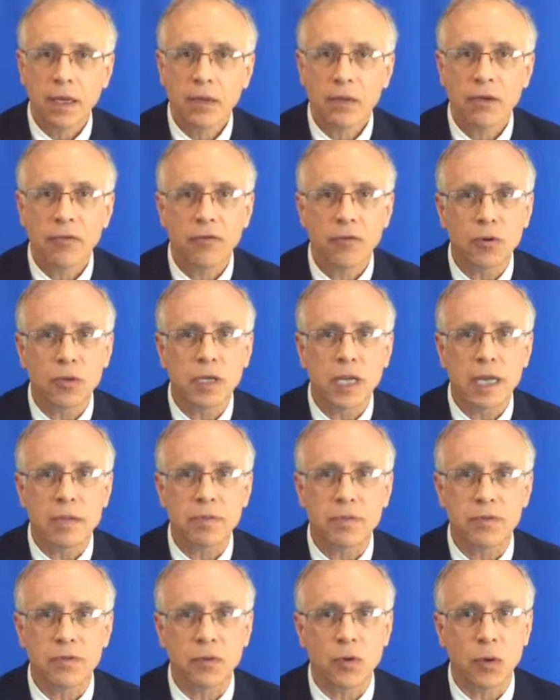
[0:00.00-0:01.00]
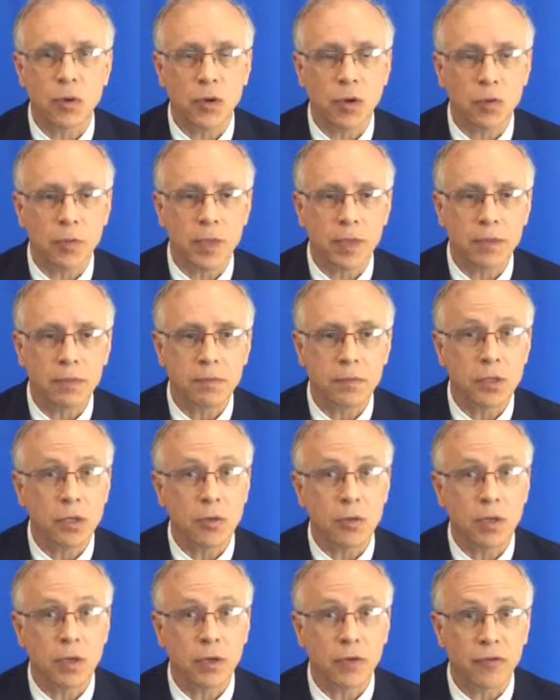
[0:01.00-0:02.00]
There are four types of chordoma,
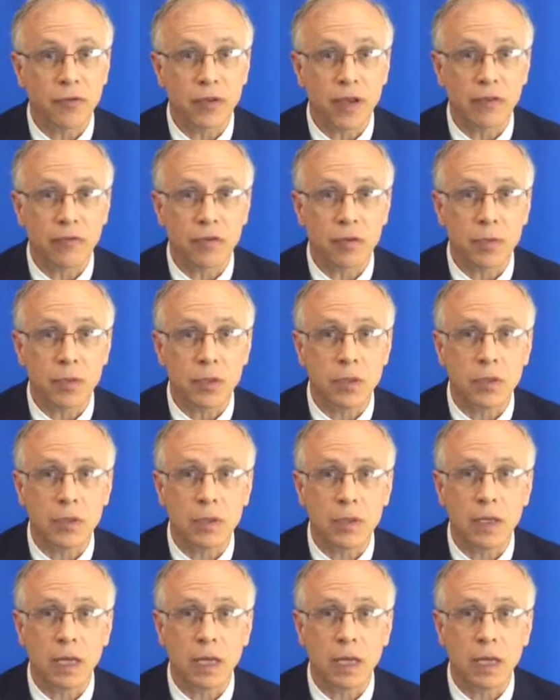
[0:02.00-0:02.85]
two that are favorable,